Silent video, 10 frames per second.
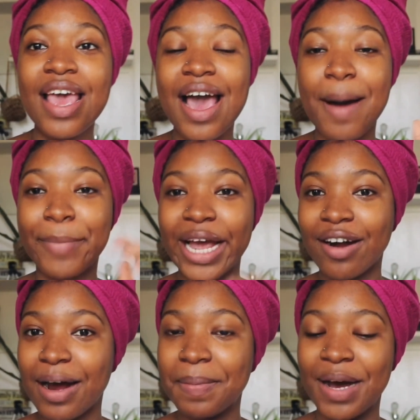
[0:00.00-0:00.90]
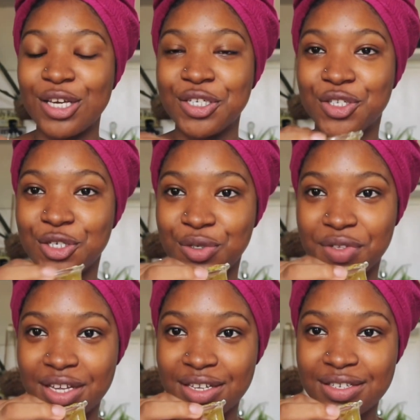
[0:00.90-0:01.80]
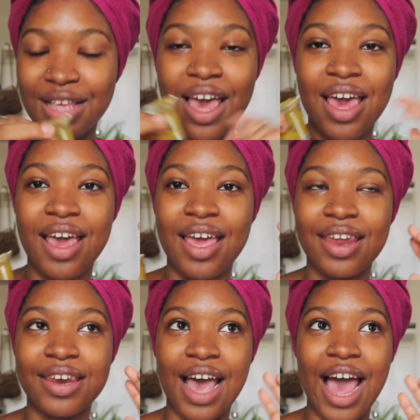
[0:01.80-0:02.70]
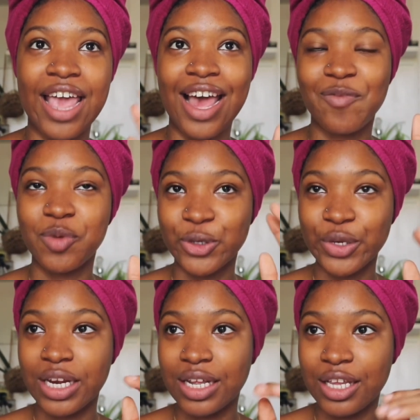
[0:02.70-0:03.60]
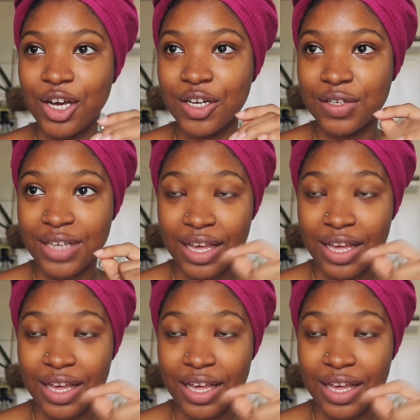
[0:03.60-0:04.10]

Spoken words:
My grandma used to do this, and I have been doing it lately because